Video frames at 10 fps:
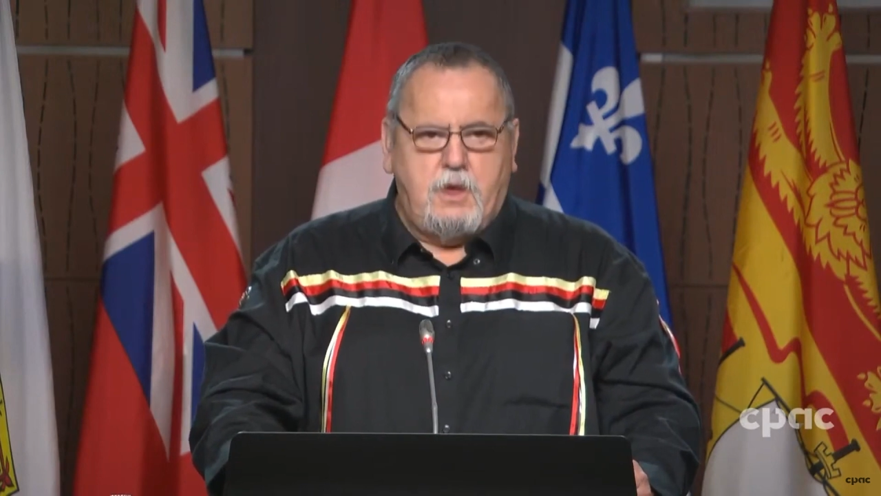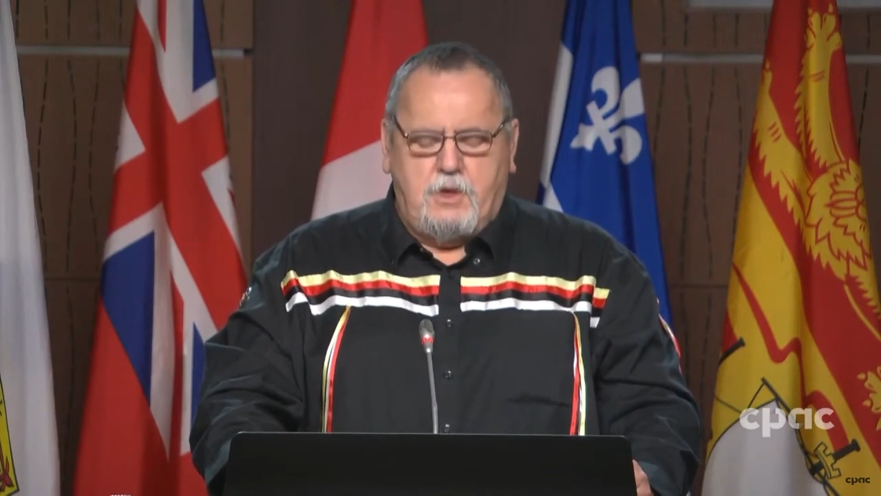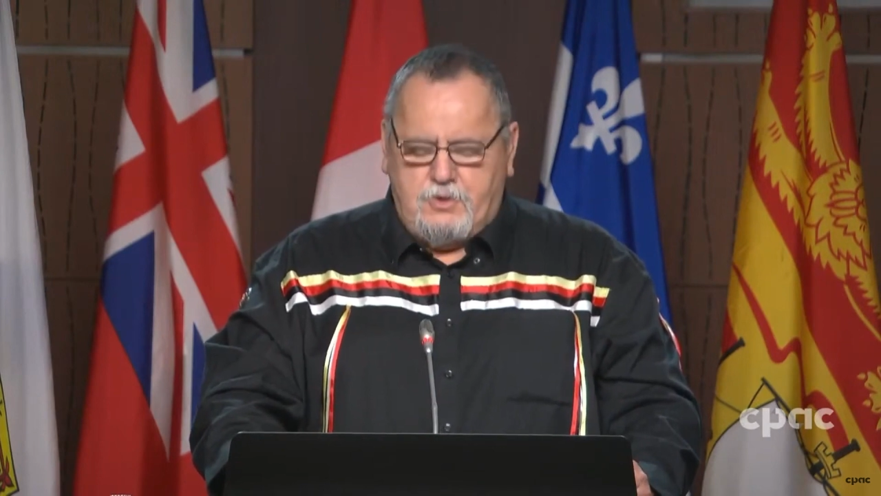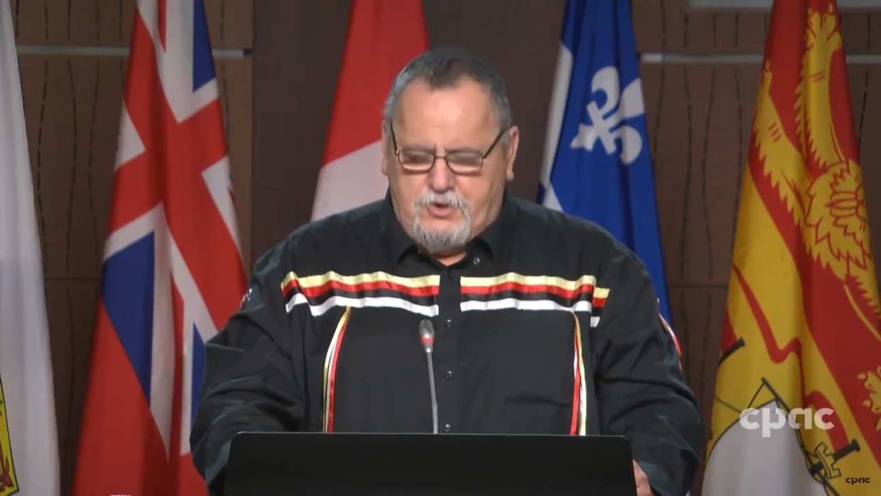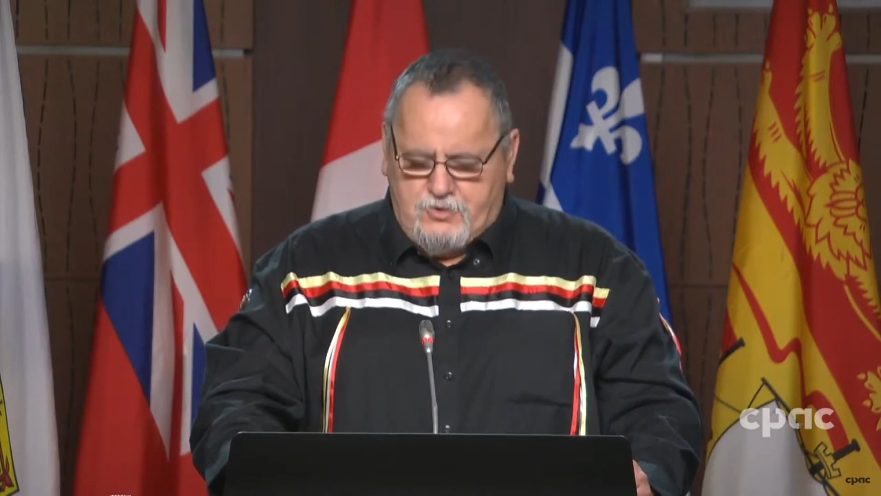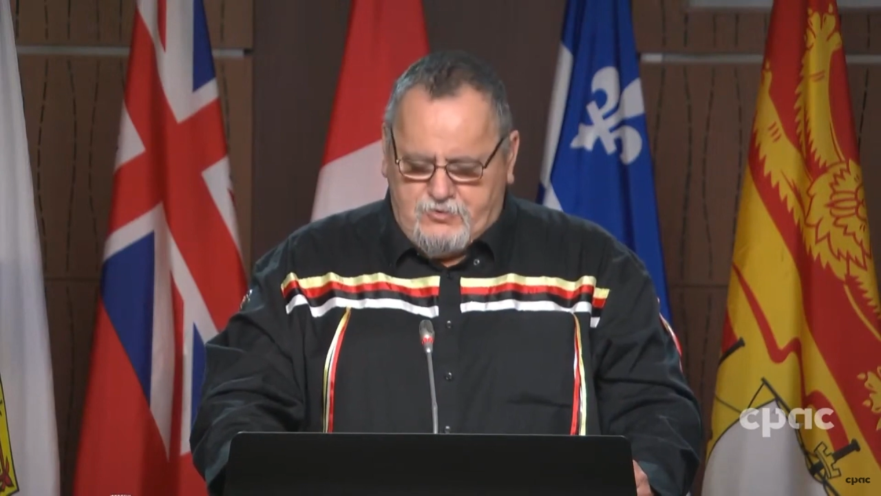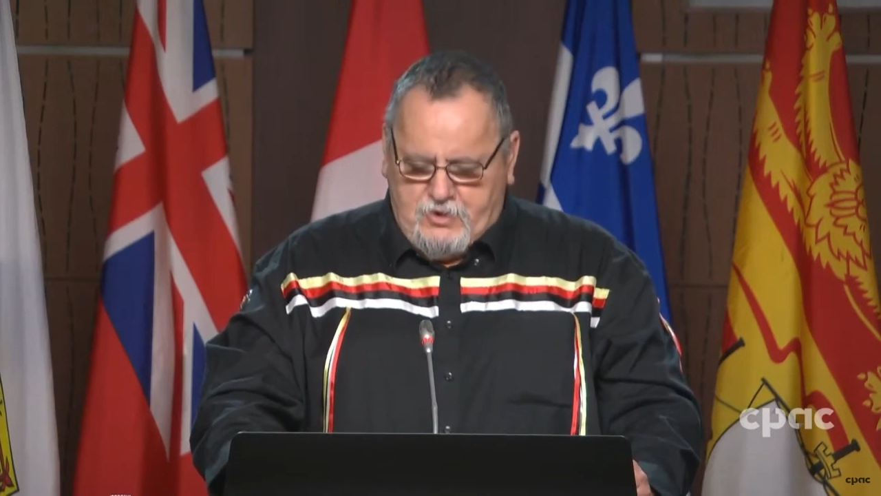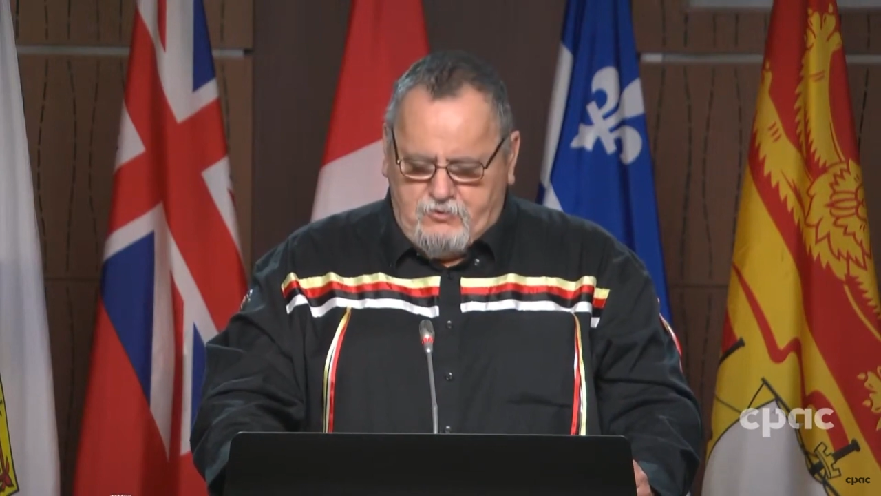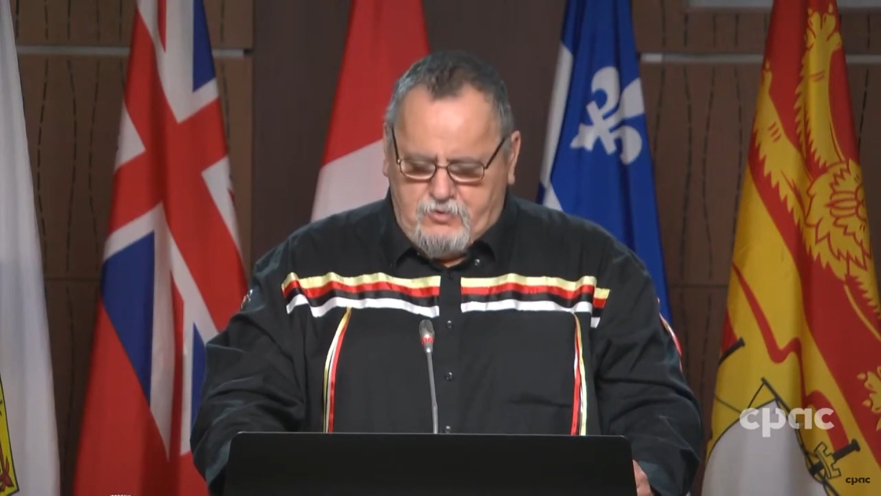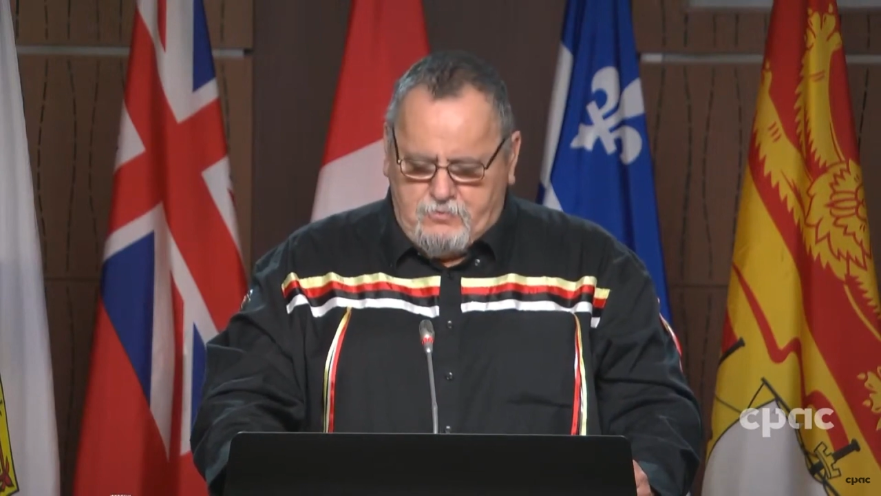and the
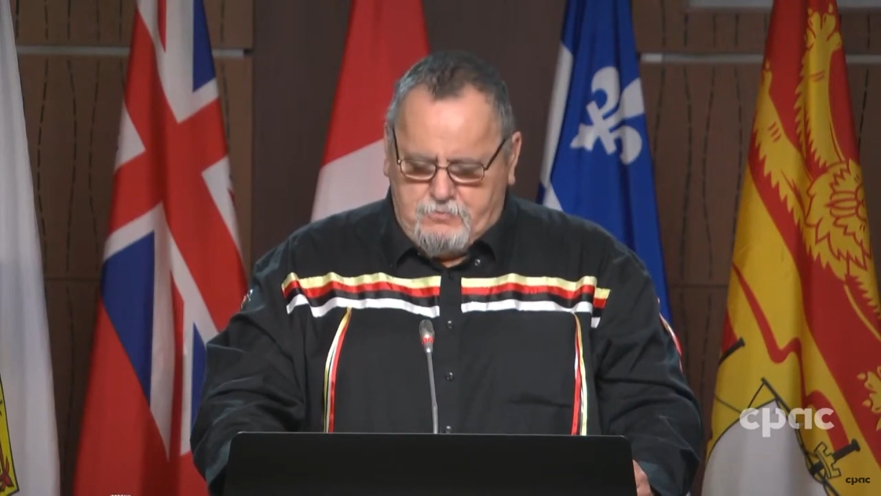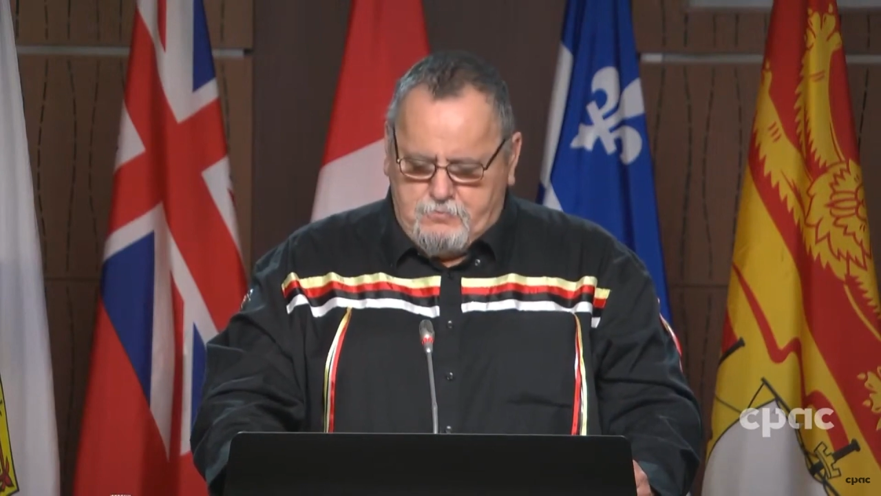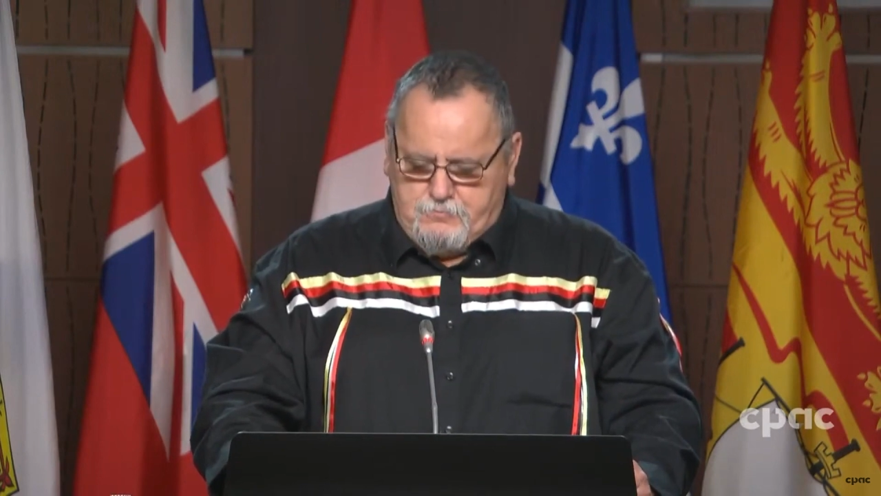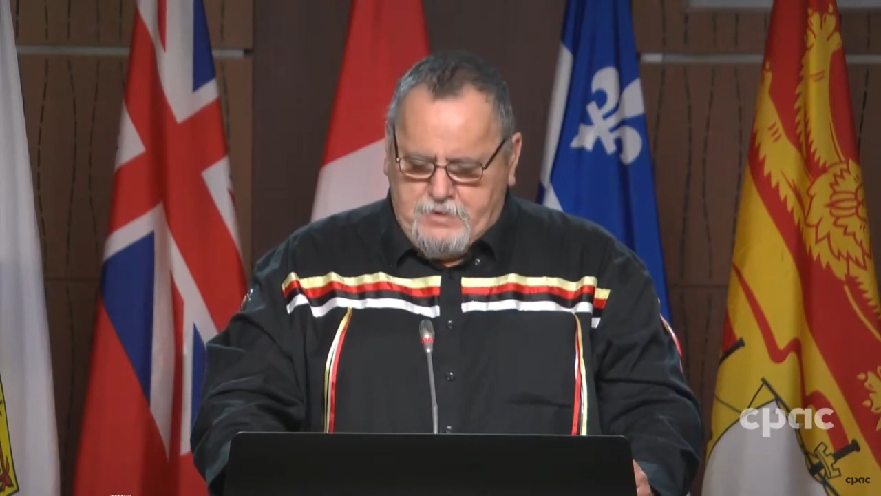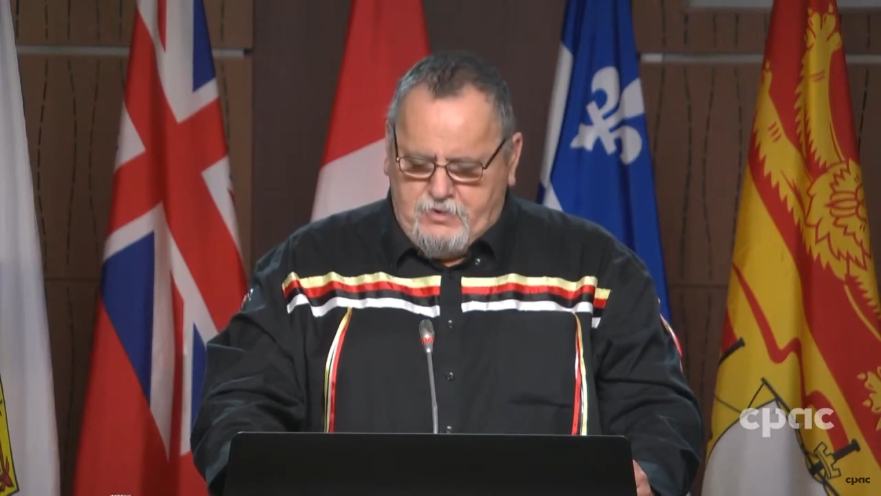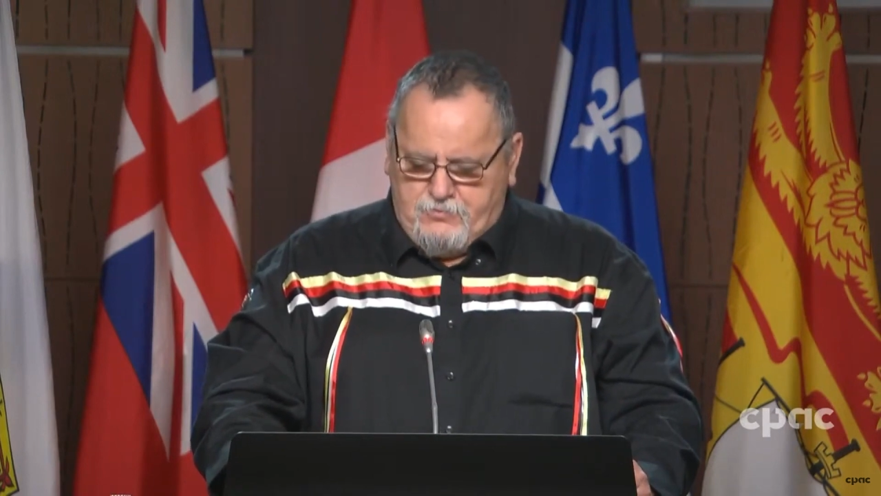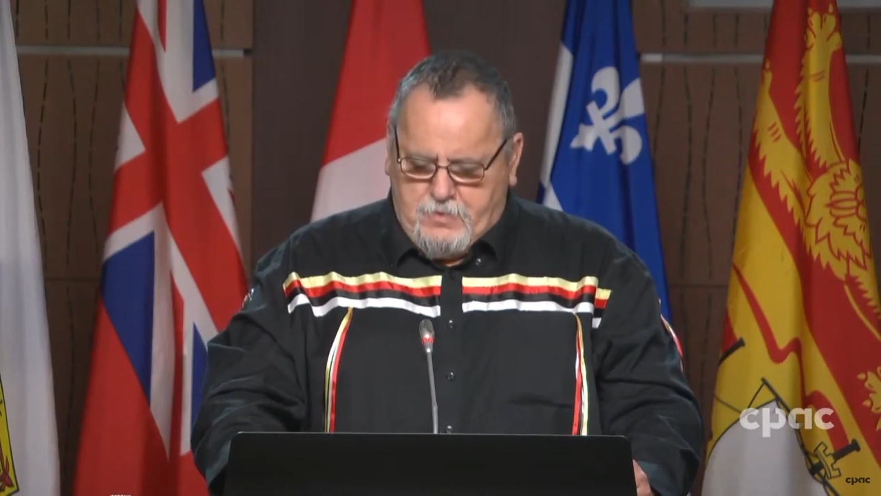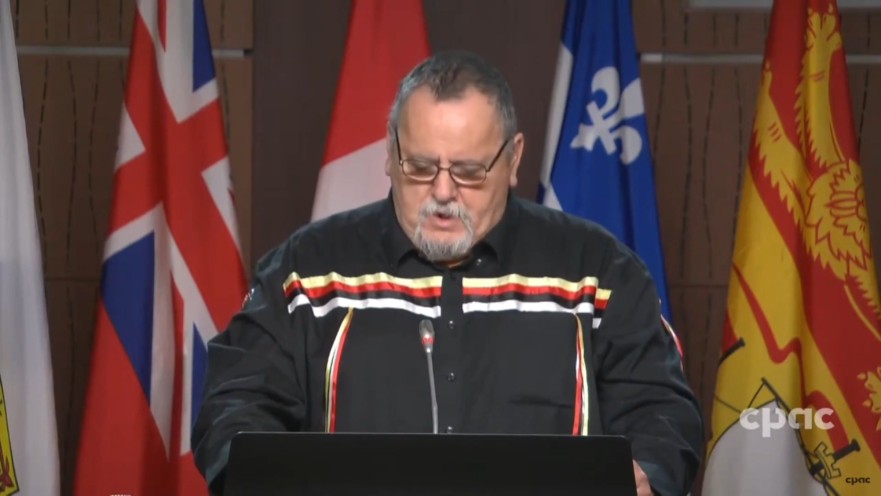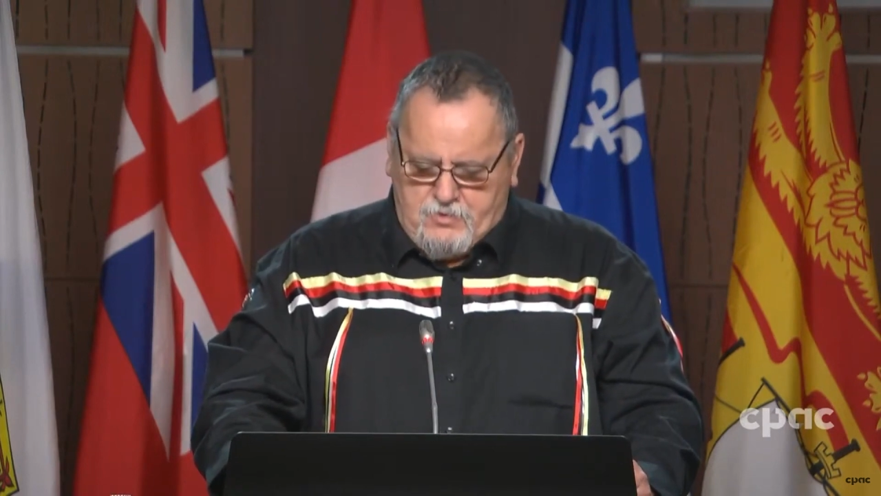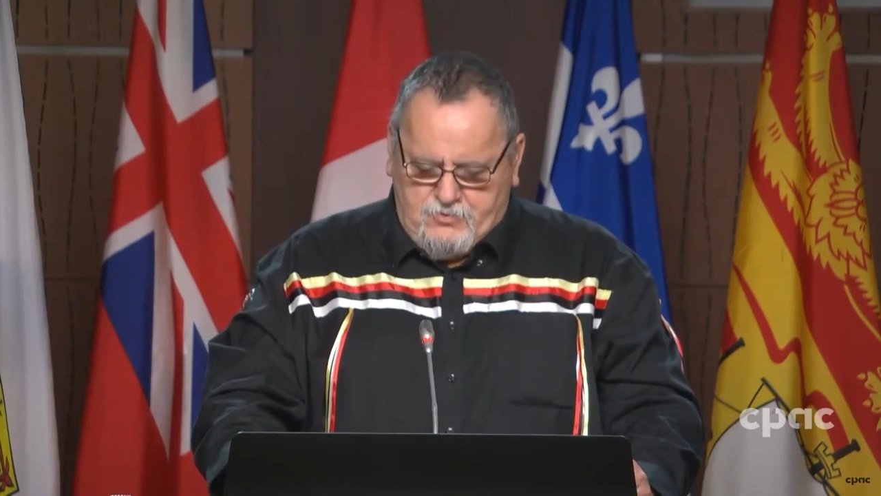distinction-based
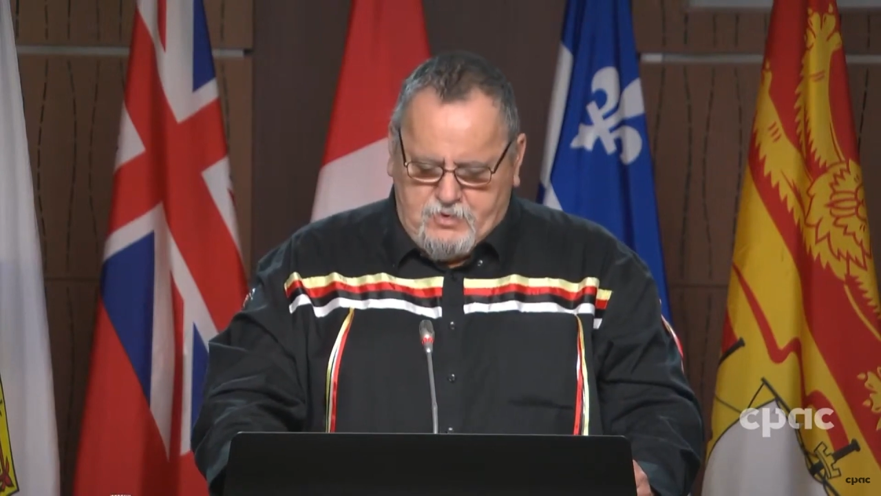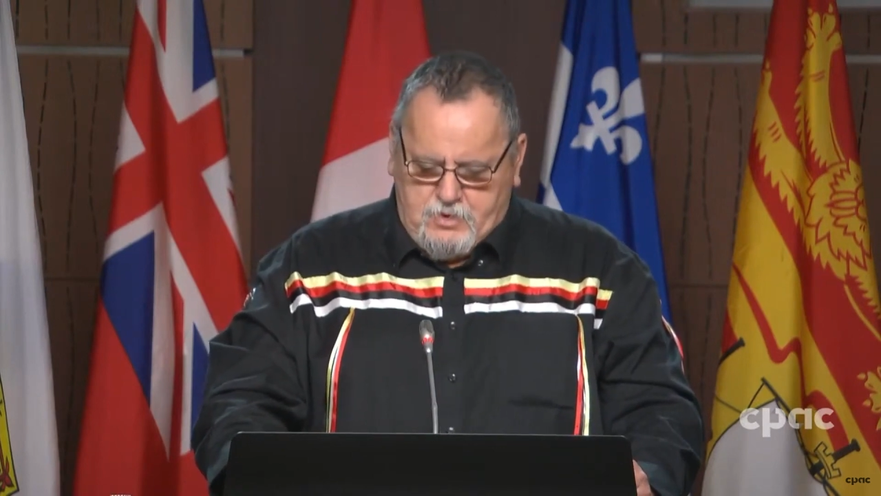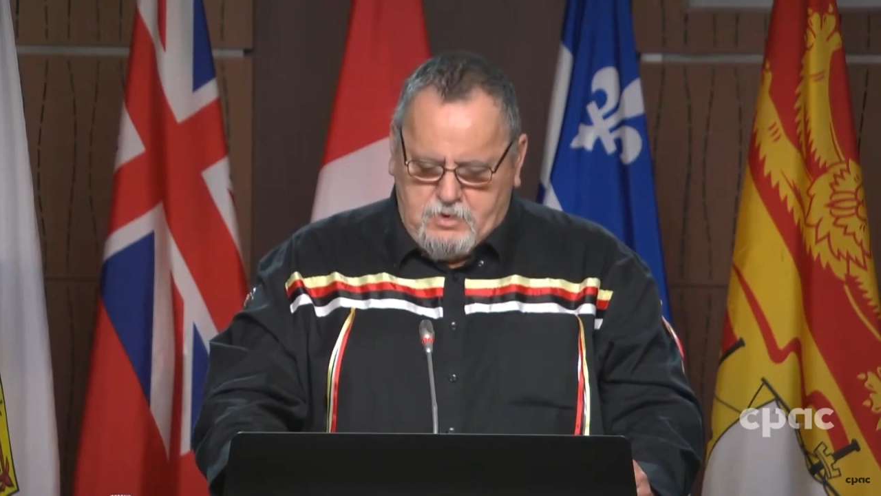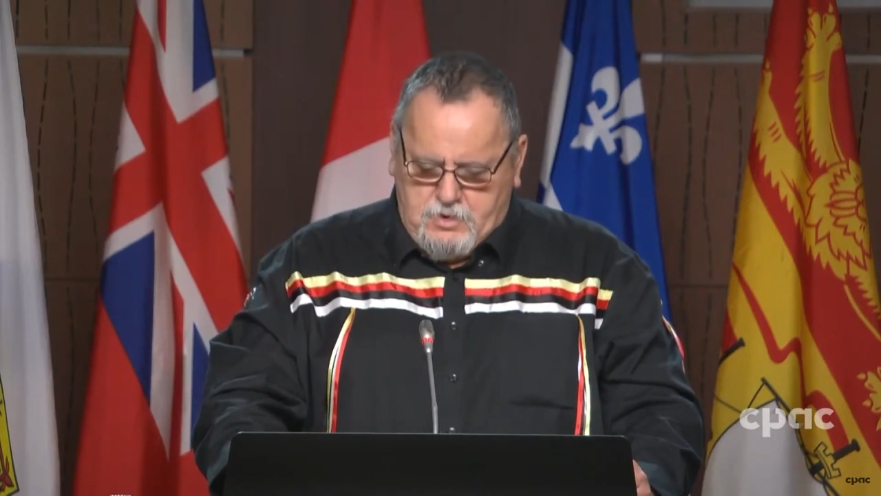policy